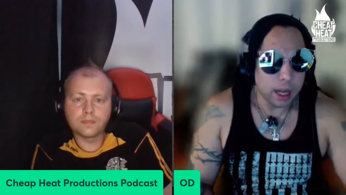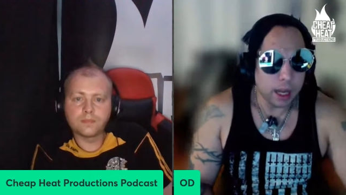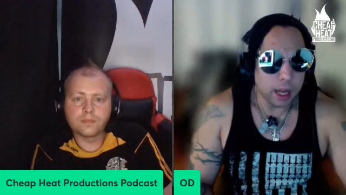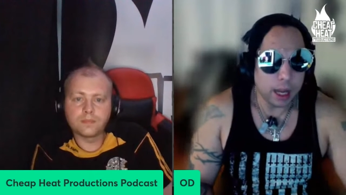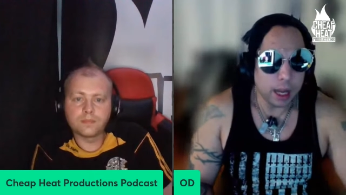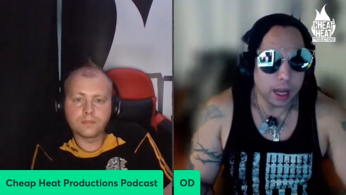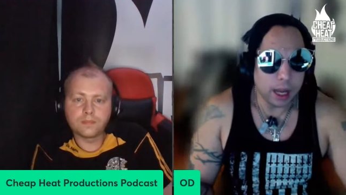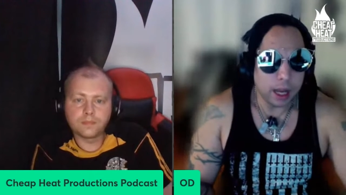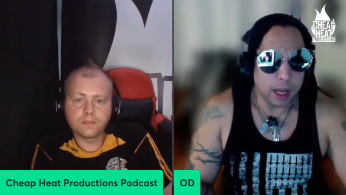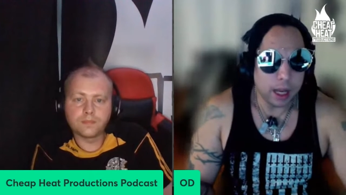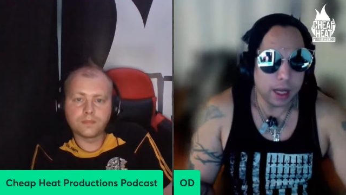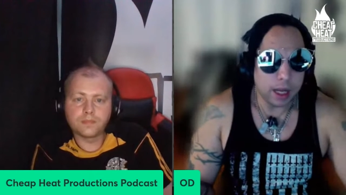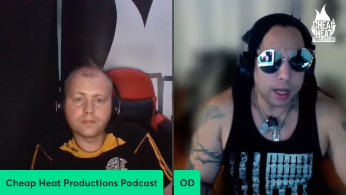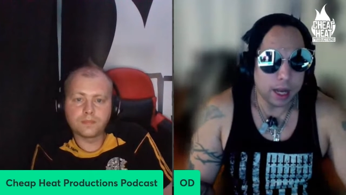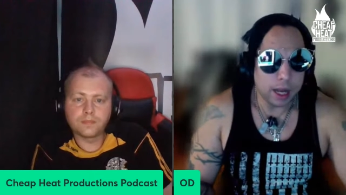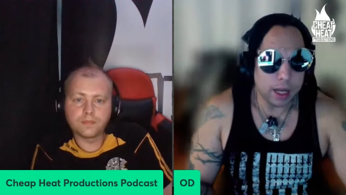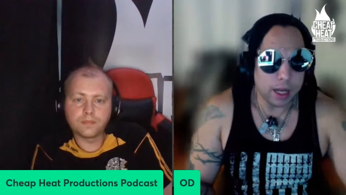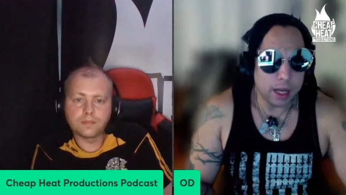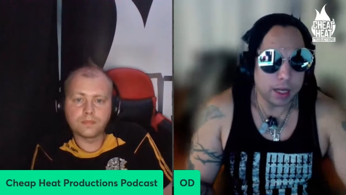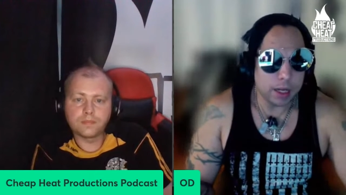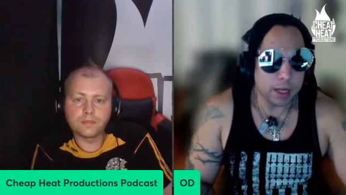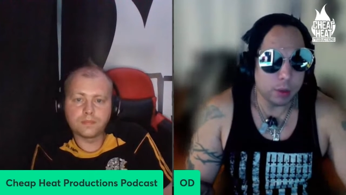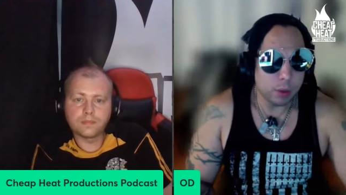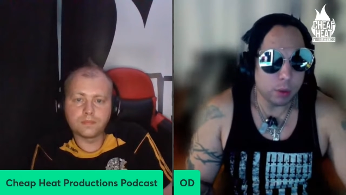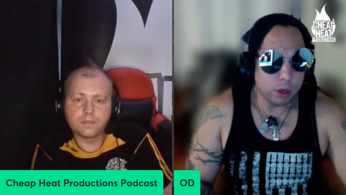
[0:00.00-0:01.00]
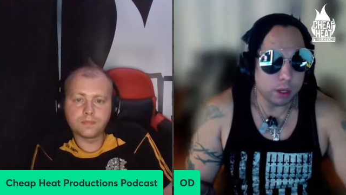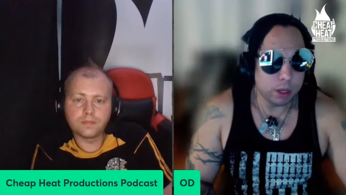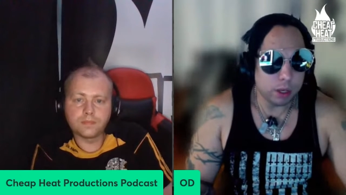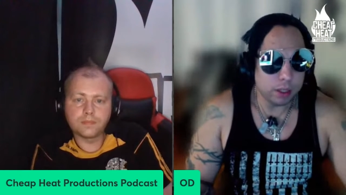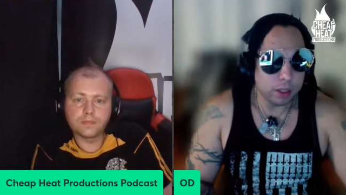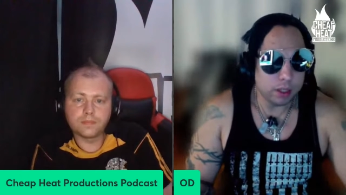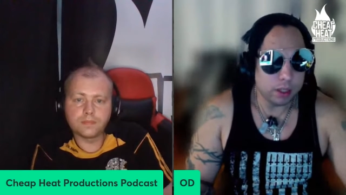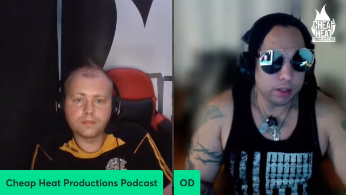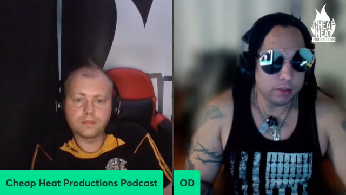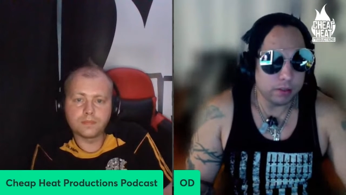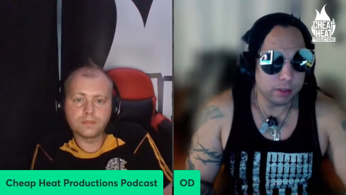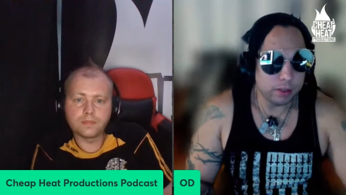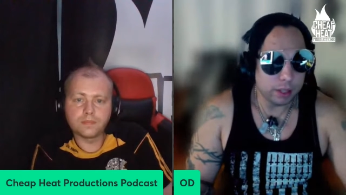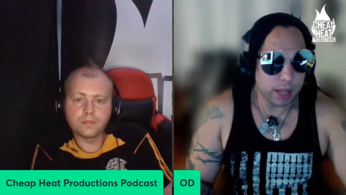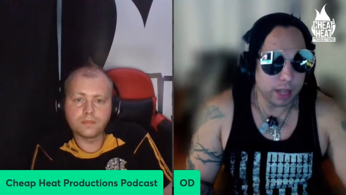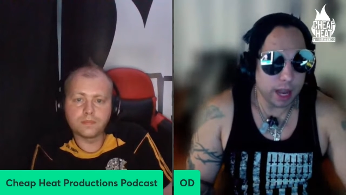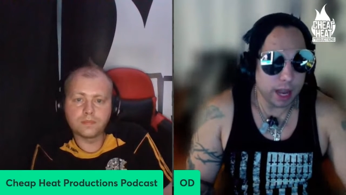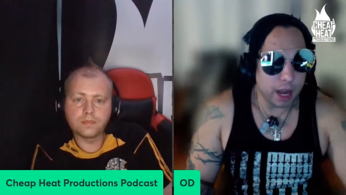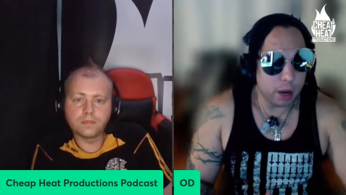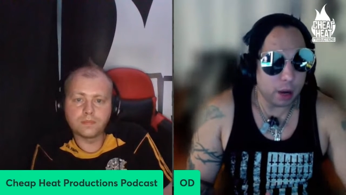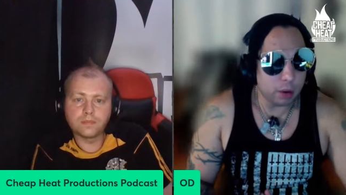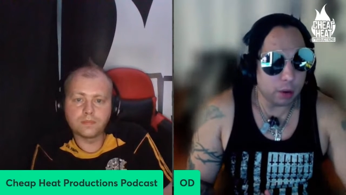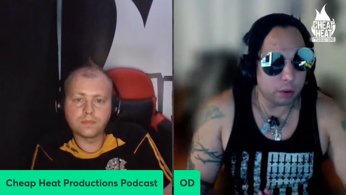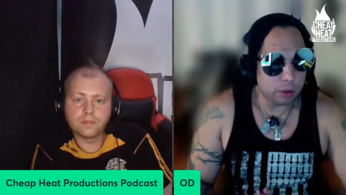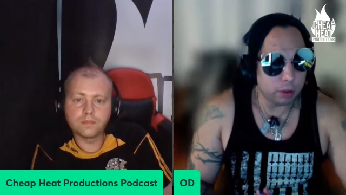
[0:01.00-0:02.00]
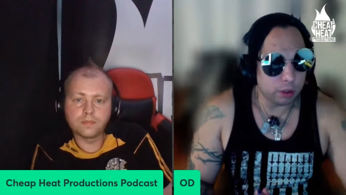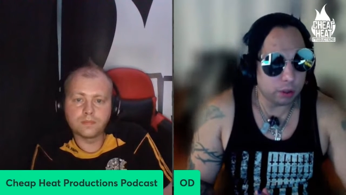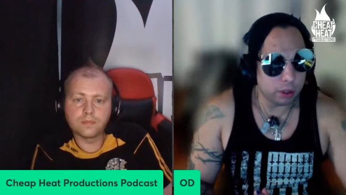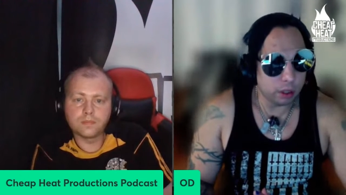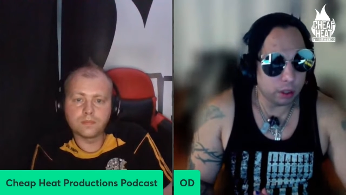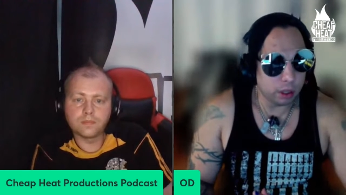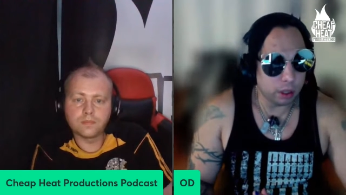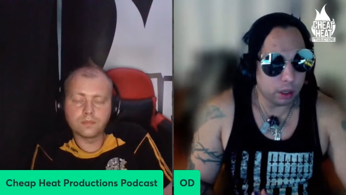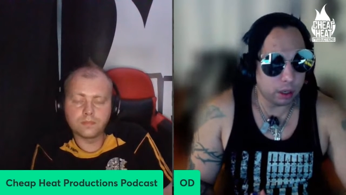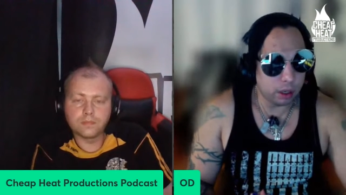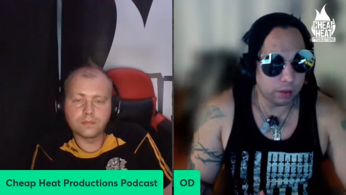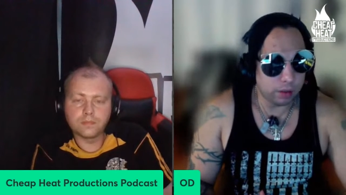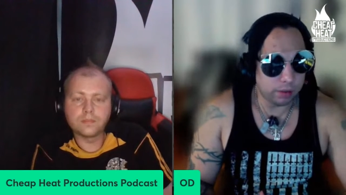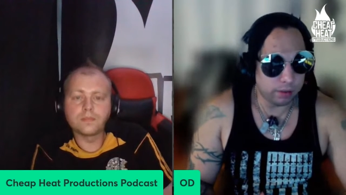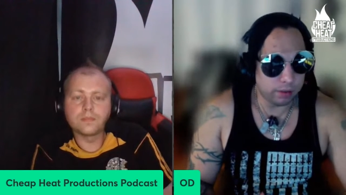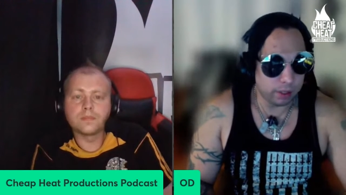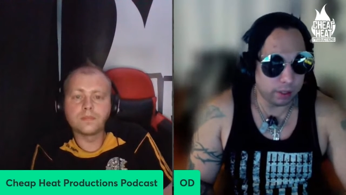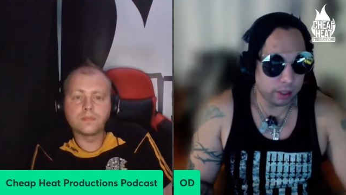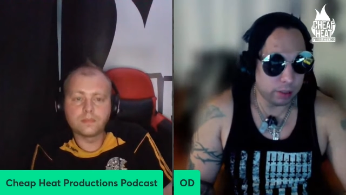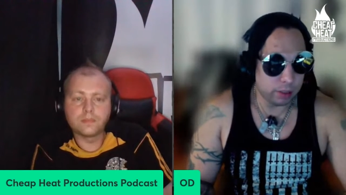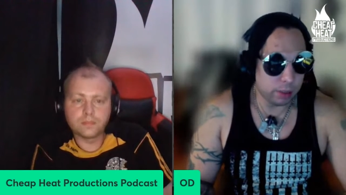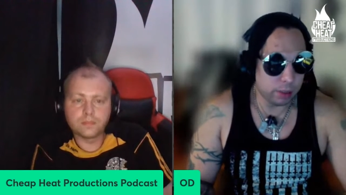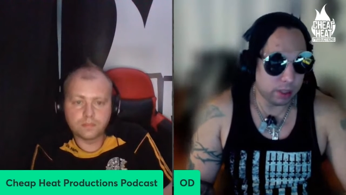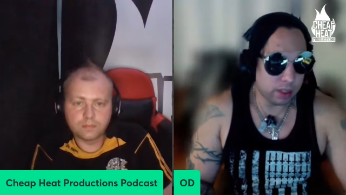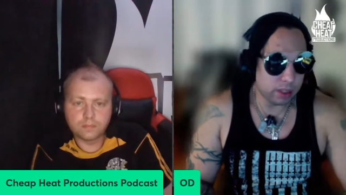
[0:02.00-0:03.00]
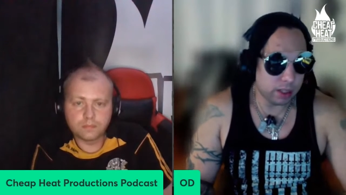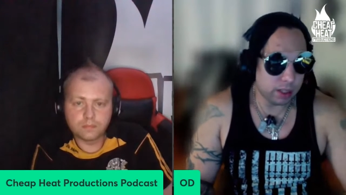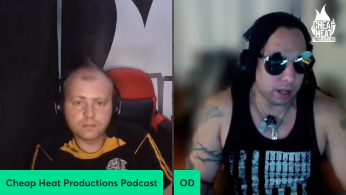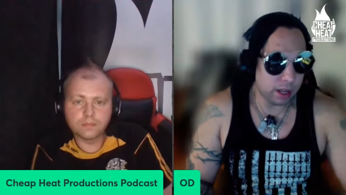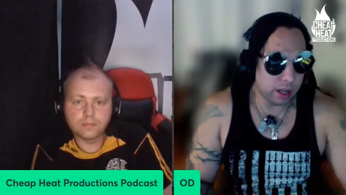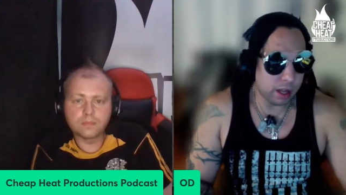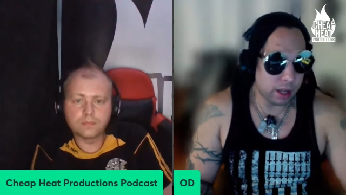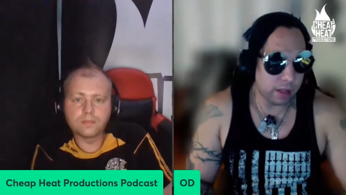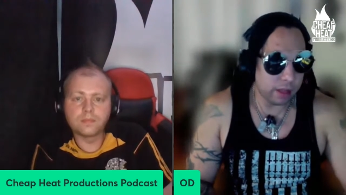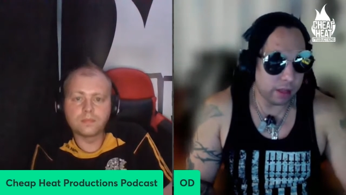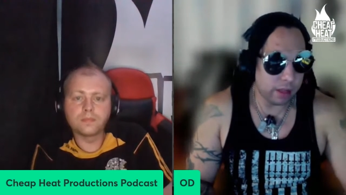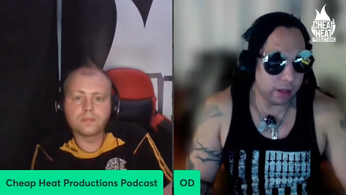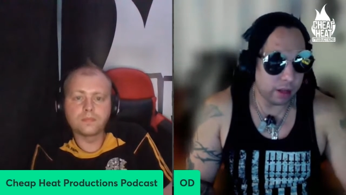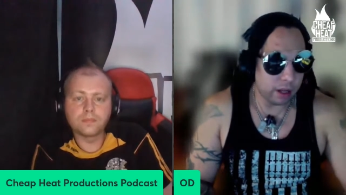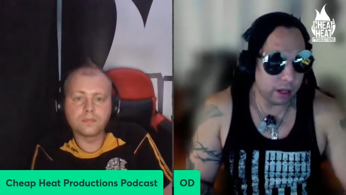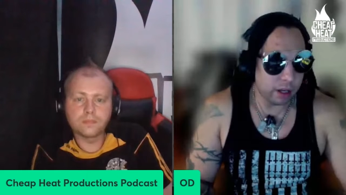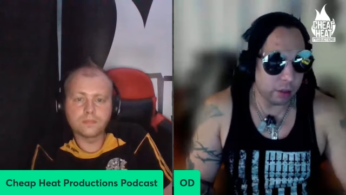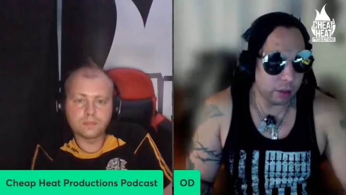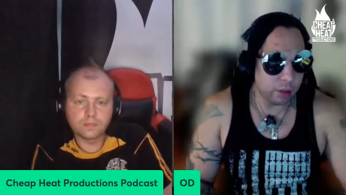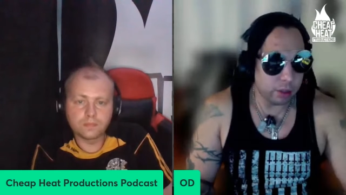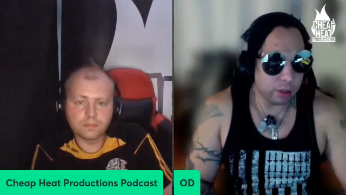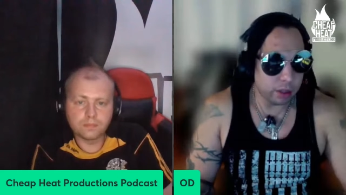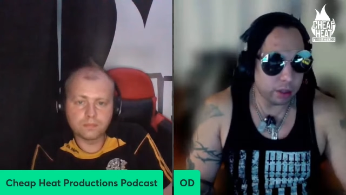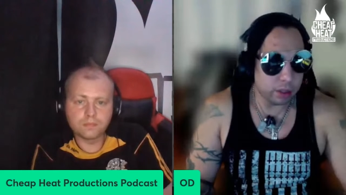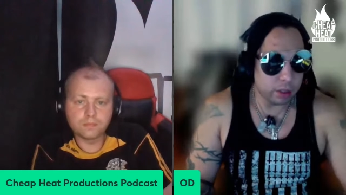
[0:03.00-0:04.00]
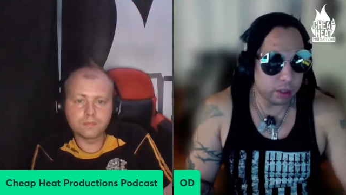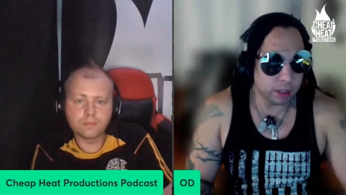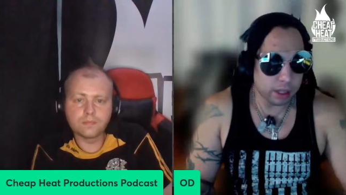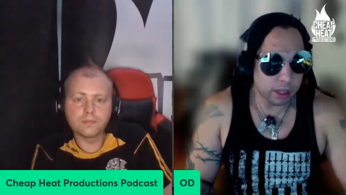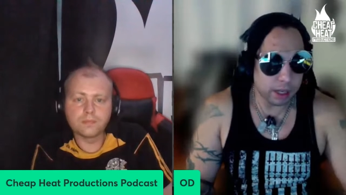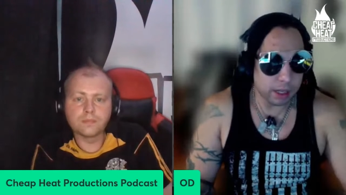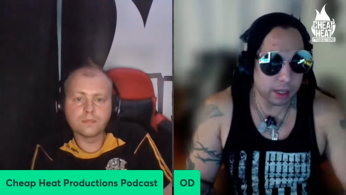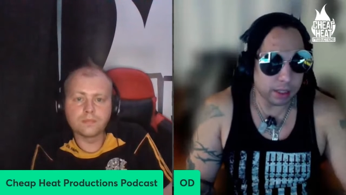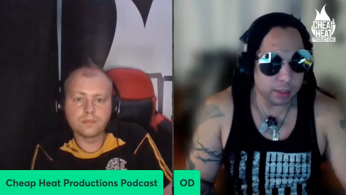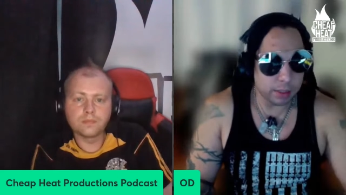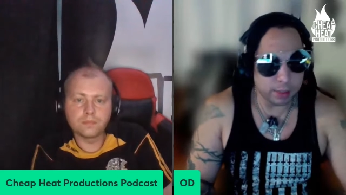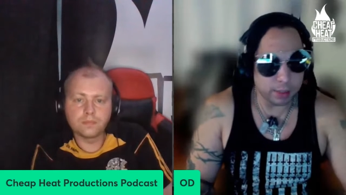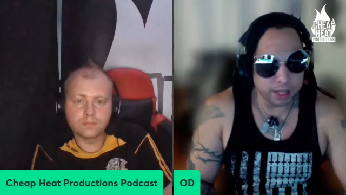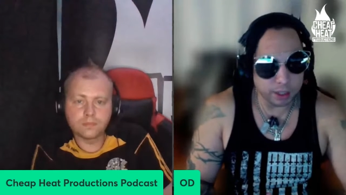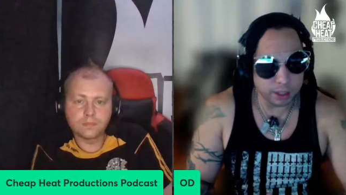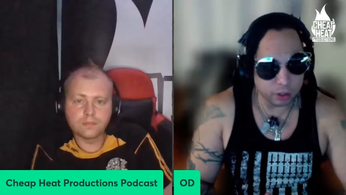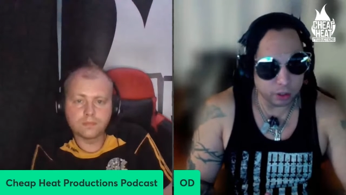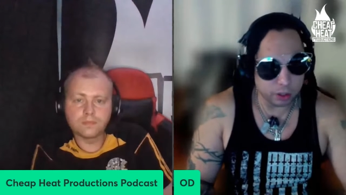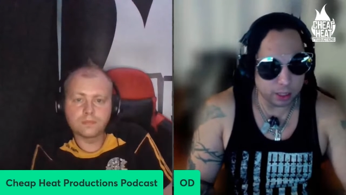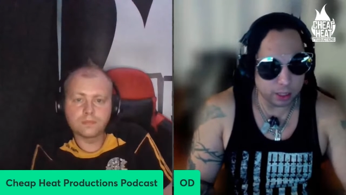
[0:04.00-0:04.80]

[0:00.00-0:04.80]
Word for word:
Speaker 1: and I didn't want to leave it out of this because I, I thought it was kind of special.